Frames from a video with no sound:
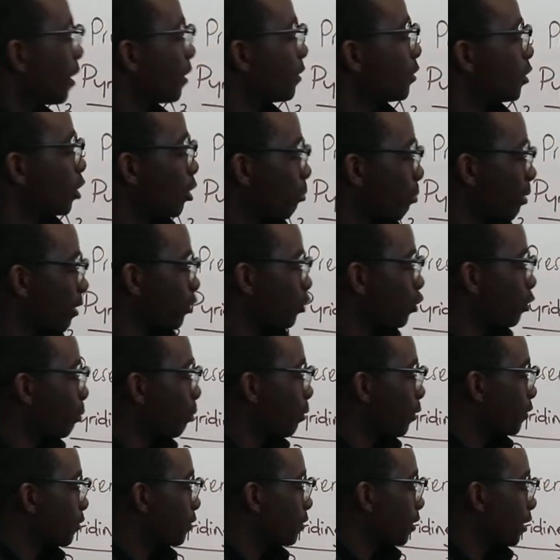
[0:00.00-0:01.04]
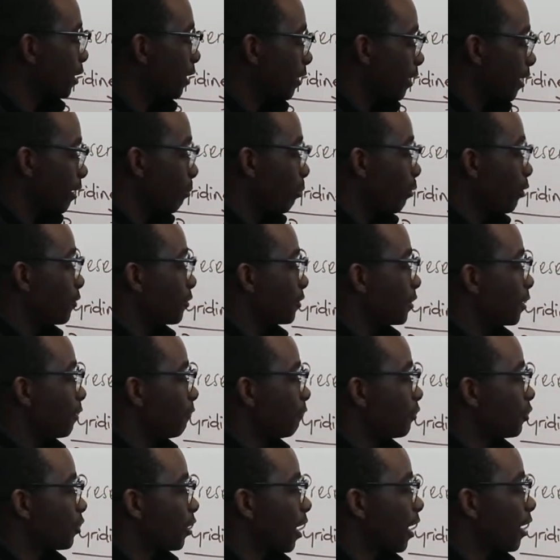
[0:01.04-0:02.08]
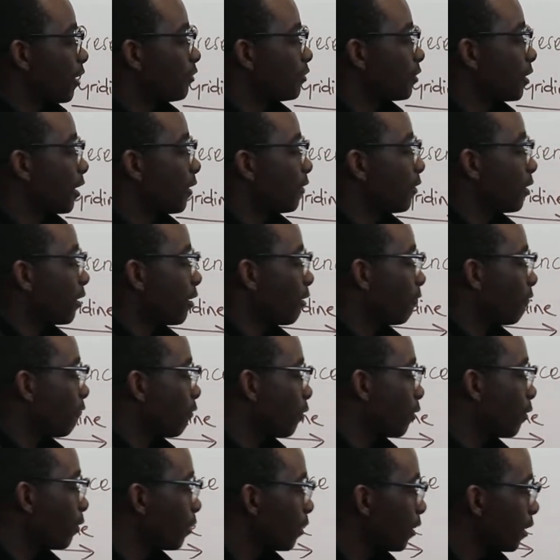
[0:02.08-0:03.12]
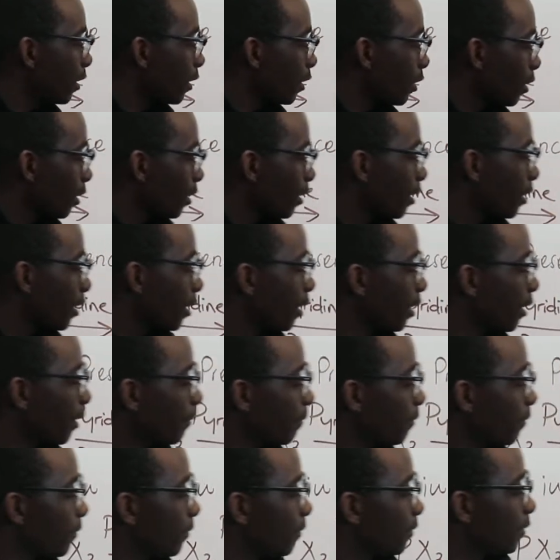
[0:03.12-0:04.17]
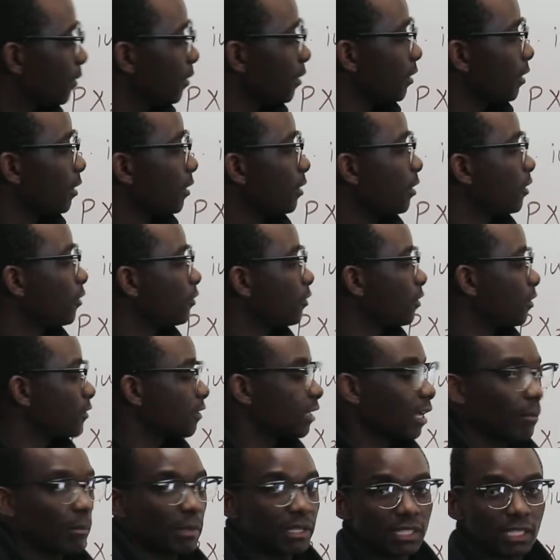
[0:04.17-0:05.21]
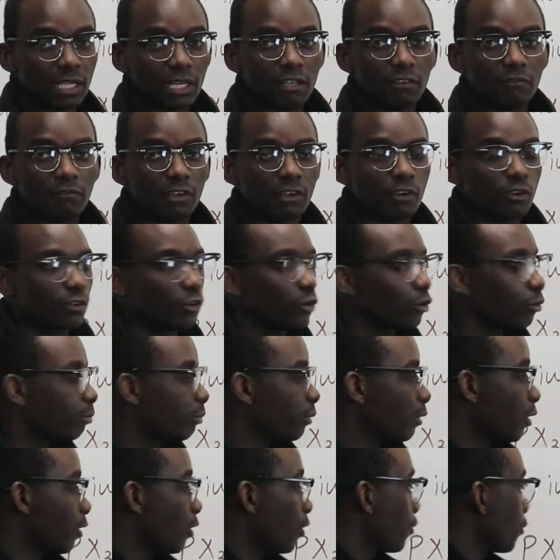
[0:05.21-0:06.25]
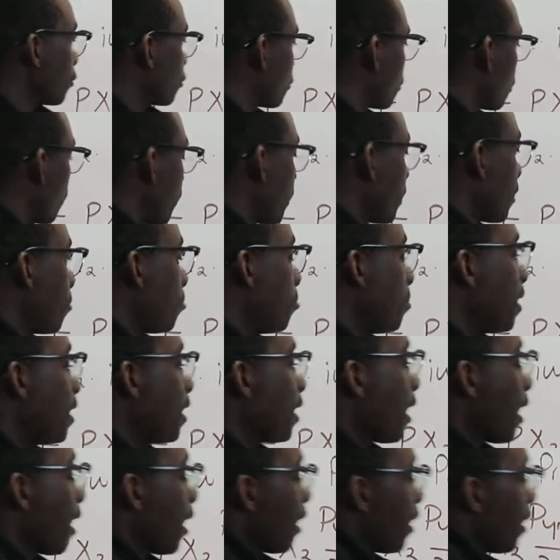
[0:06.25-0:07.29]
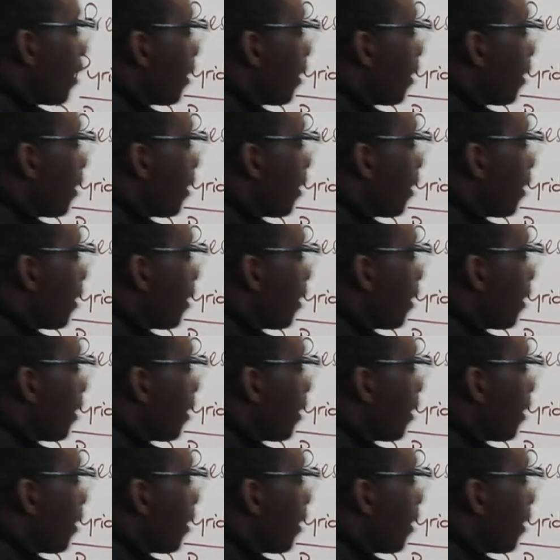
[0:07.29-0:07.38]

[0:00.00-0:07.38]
gets a positive charge, and therefore this is a beta leaving group. So the Br